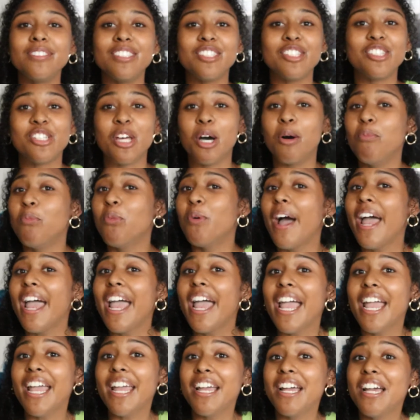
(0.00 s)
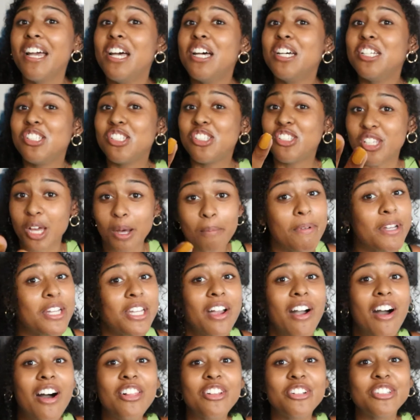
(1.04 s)
in some way, some of
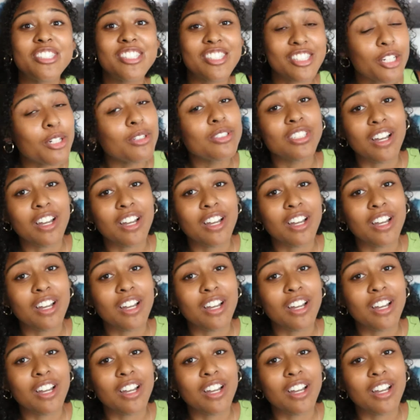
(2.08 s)
y'all are still